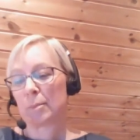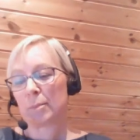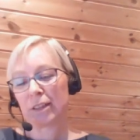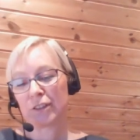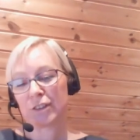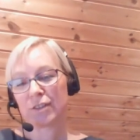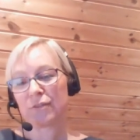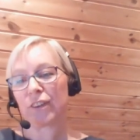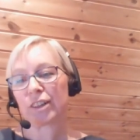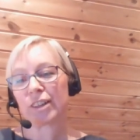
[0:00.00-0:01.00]
because
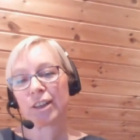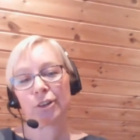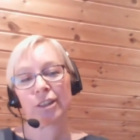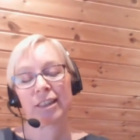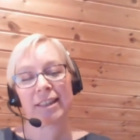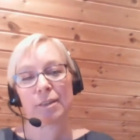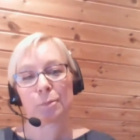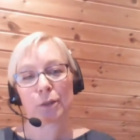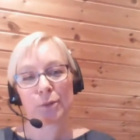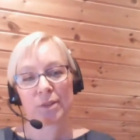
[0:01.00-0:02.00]
very early in the
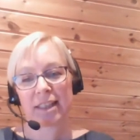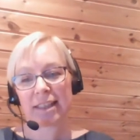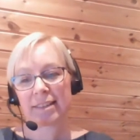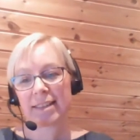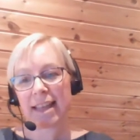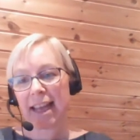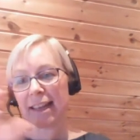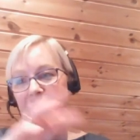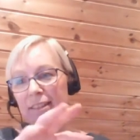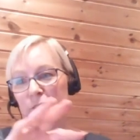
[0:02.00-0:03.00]
process they had